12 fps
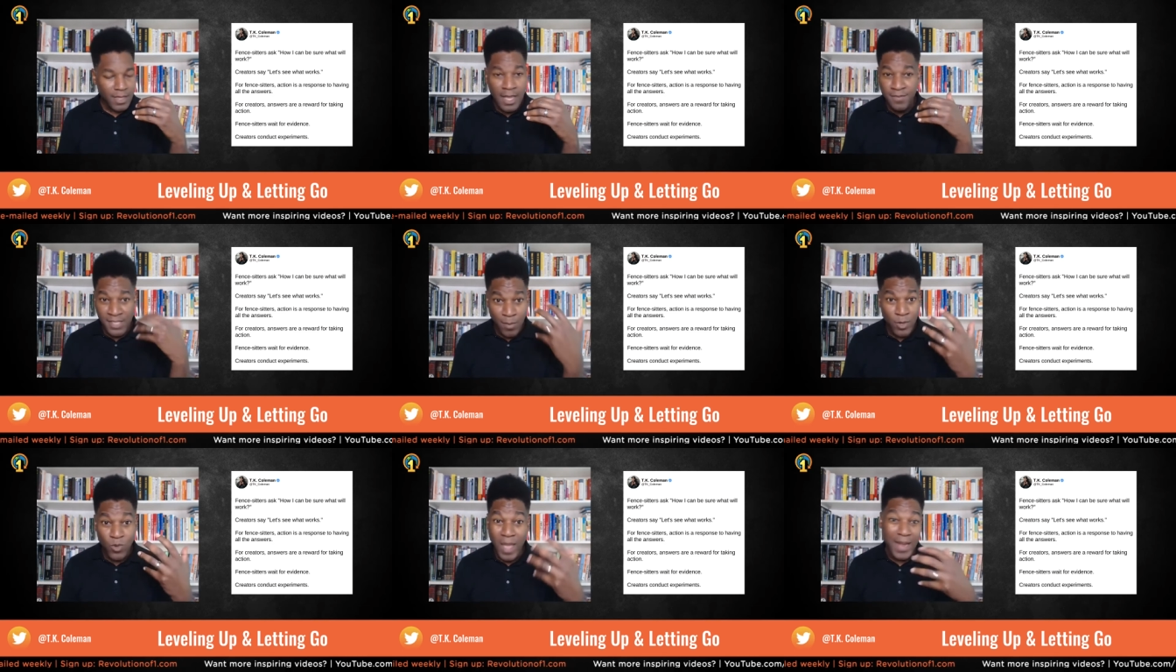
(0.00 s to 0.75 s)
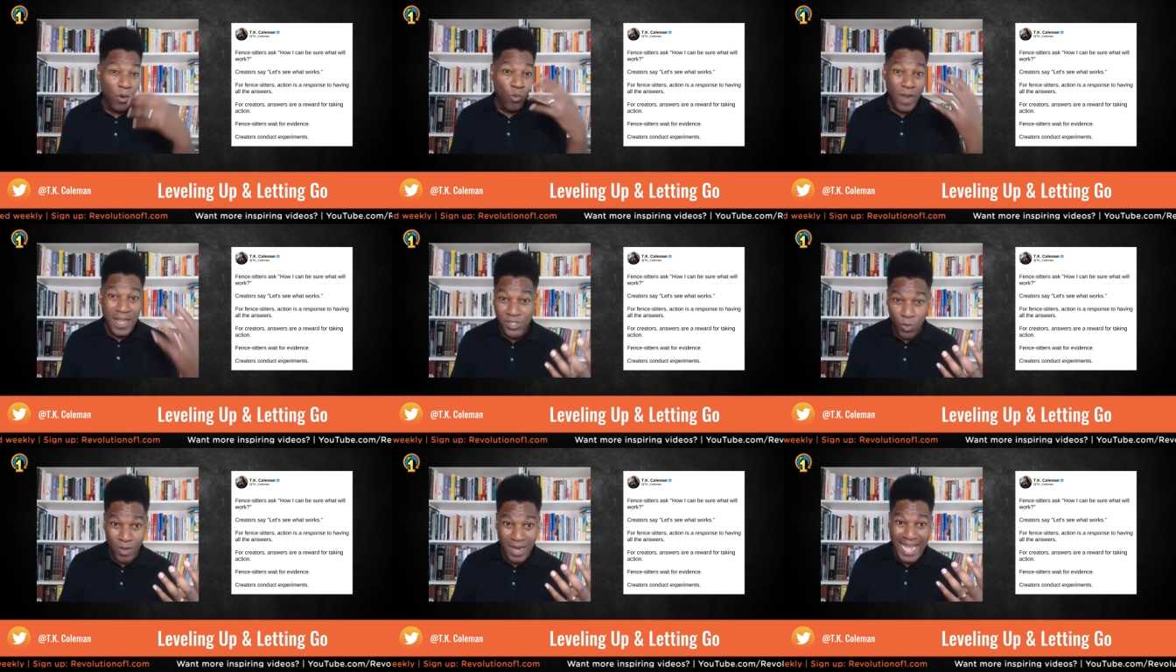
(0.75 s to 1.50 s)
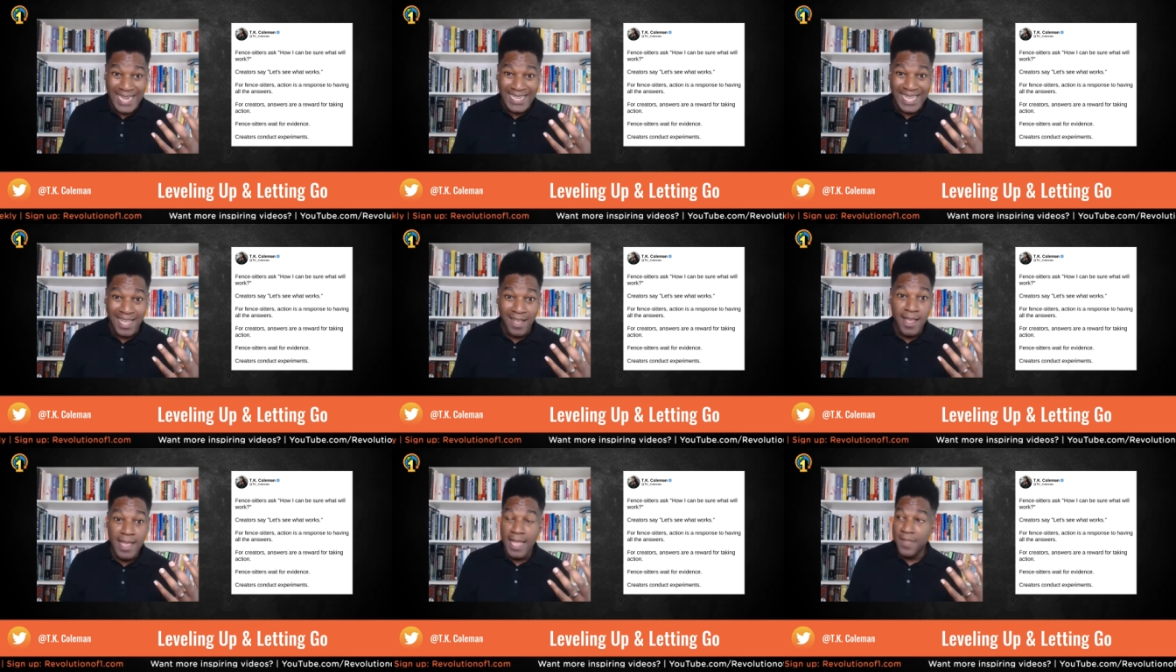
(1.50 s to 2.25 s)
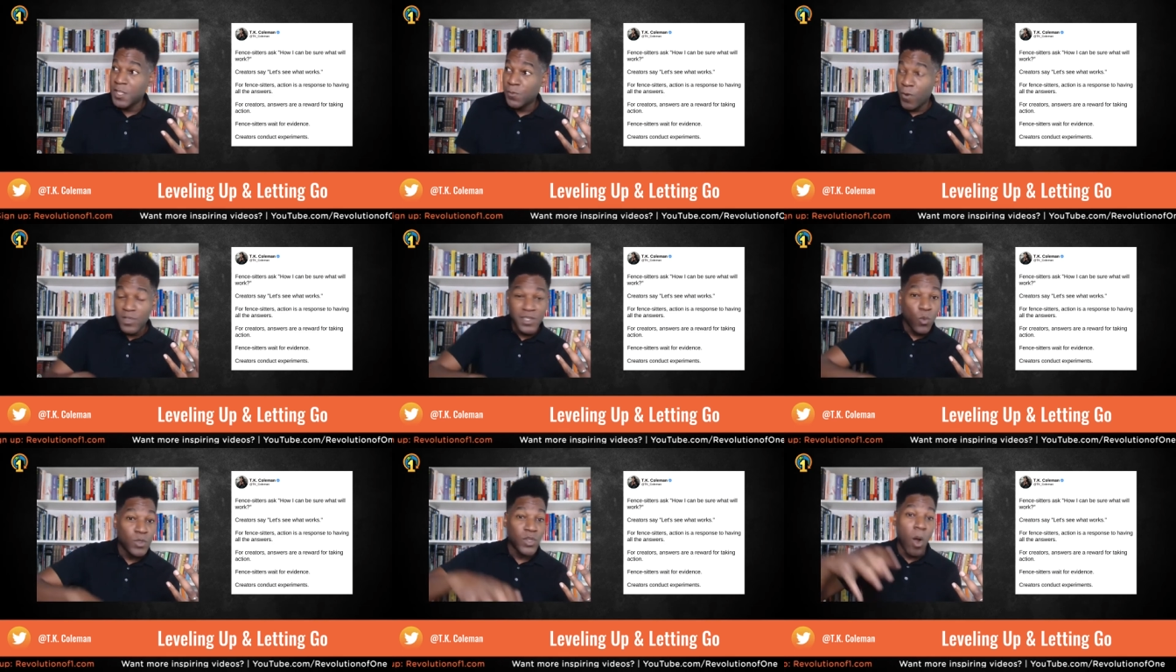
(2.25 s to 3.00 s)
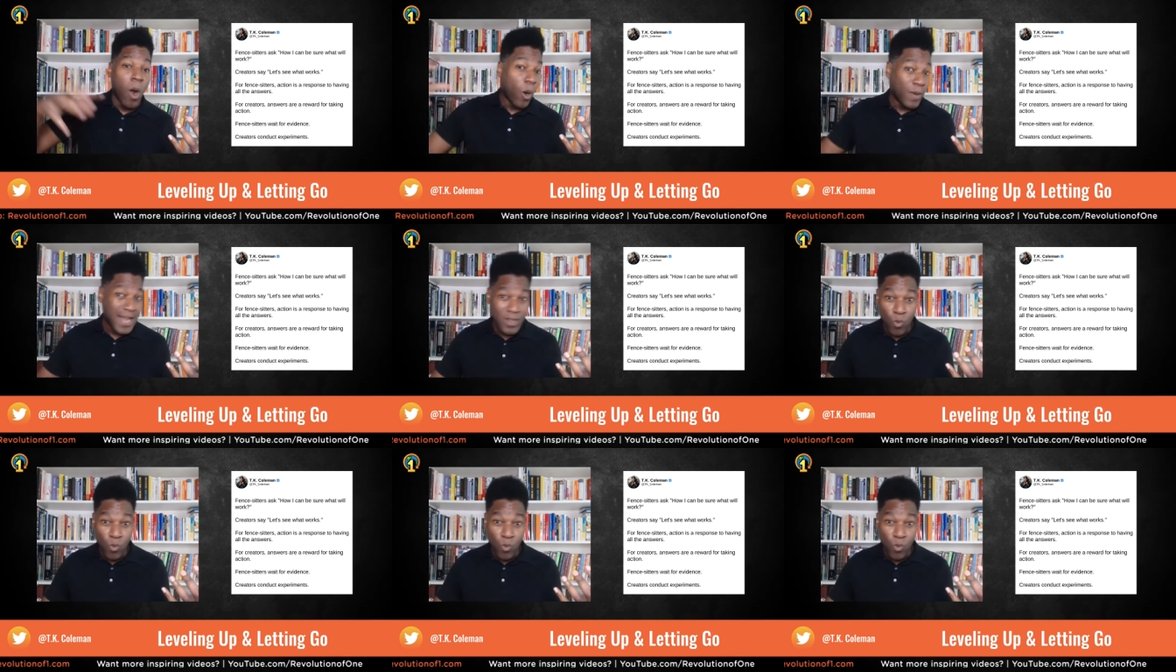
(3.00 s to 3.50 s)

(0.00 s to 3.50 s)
of someone who had a restaurant idea, and this person was already